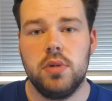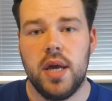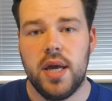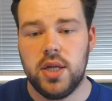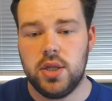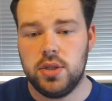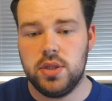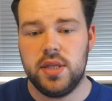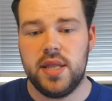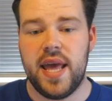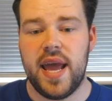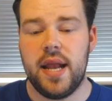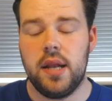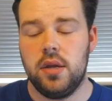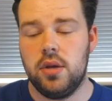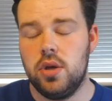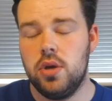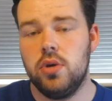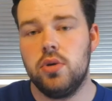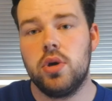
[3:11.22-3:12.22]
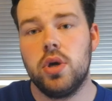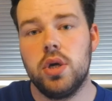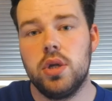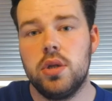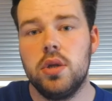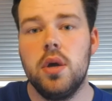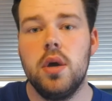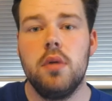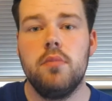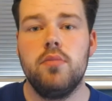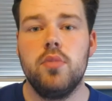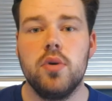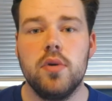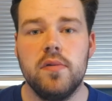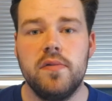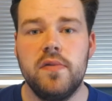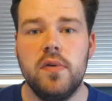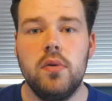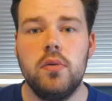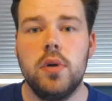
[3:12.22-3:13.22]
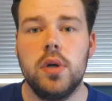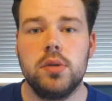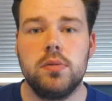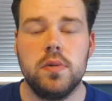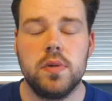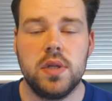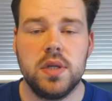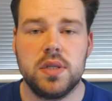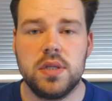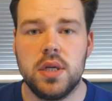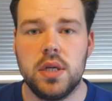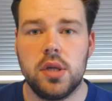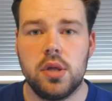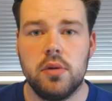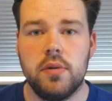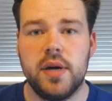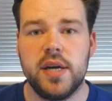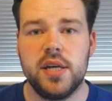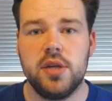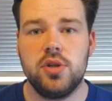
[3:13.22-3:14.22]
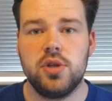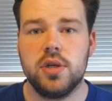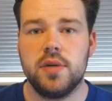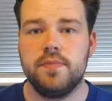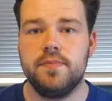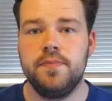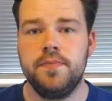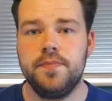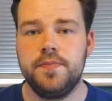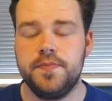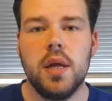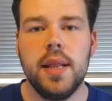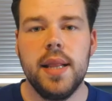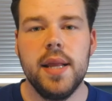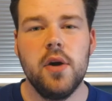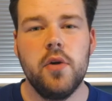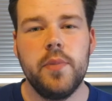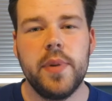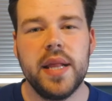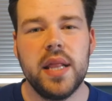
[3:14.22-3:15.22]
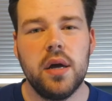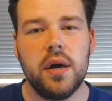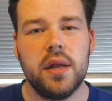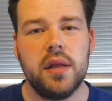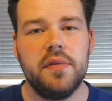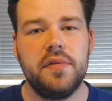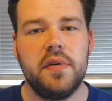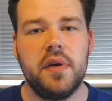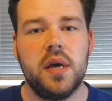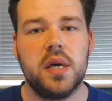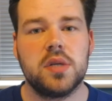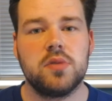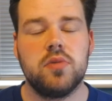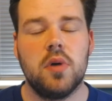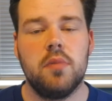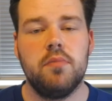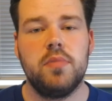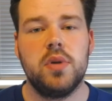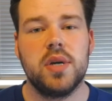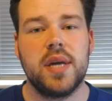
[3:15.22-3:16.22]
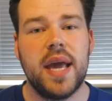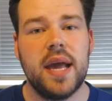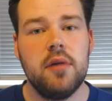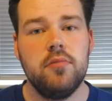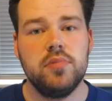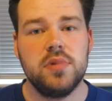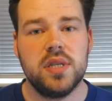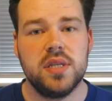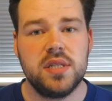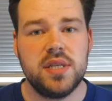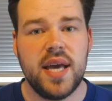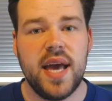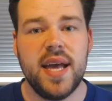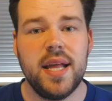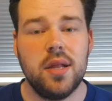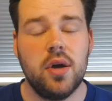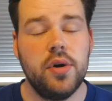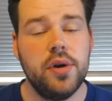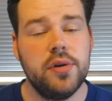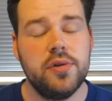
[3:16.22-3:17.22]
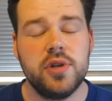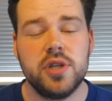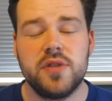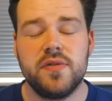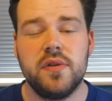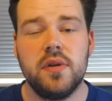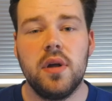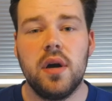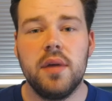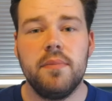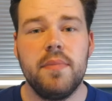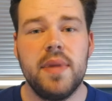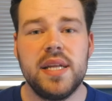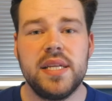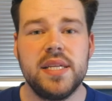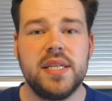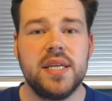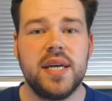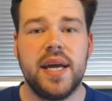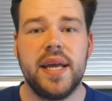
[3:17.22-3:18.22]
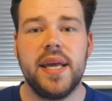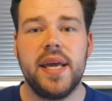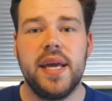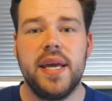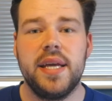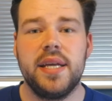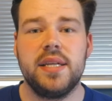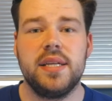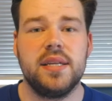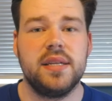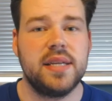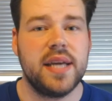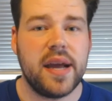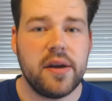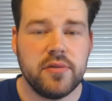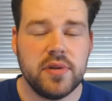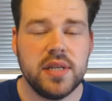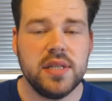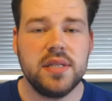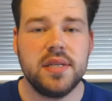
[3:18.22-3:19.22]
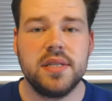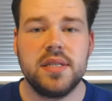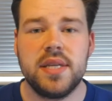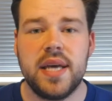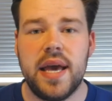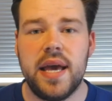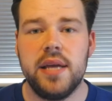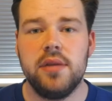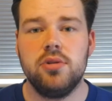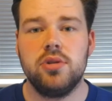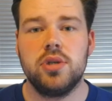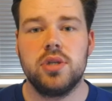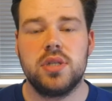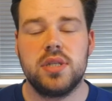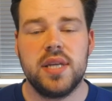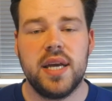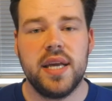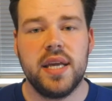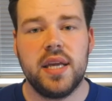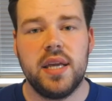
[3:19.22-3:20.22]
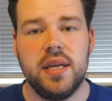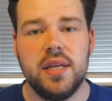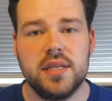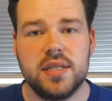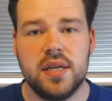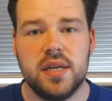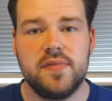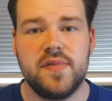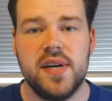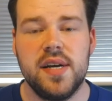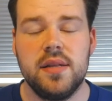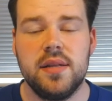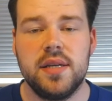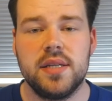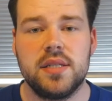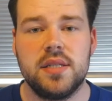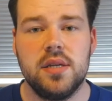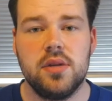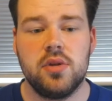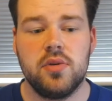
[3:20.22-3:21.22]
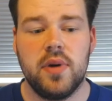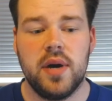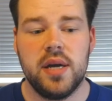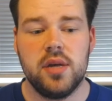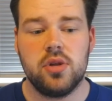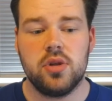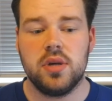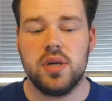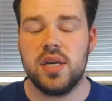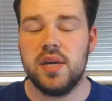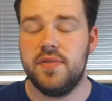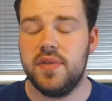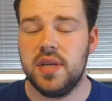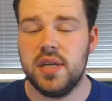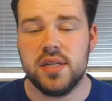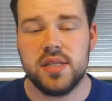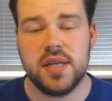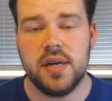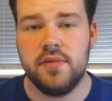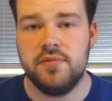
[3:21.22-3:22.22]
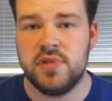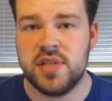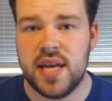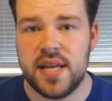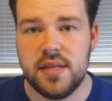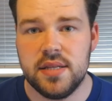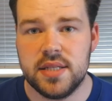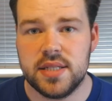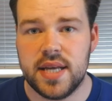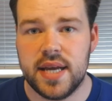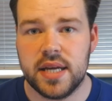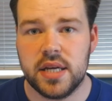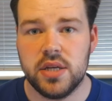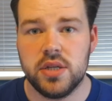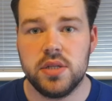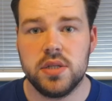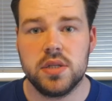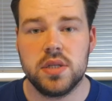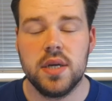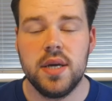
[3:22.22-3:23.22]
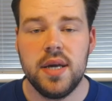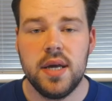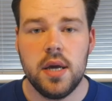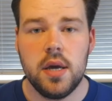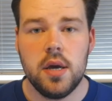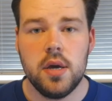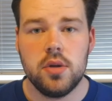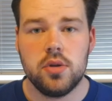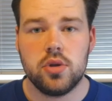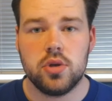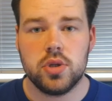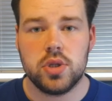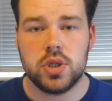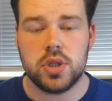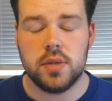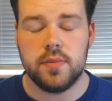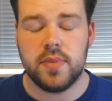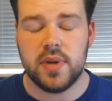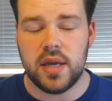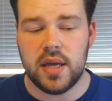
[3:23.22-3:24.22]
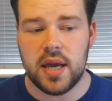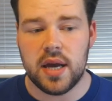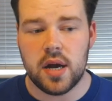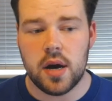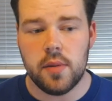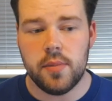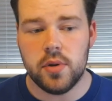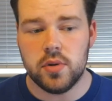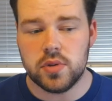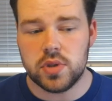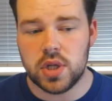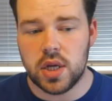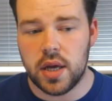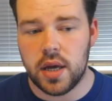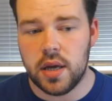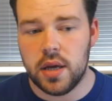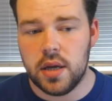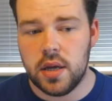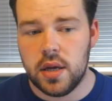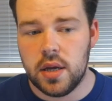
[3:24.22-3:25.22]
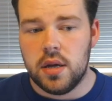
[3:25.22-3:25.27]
and then you can move forward with the situation. A little bit like the first one, but count to 10. I always feel like meditating, counting to 10, just taking yourself out of that situation, giving yourself 10 seconds just to be able to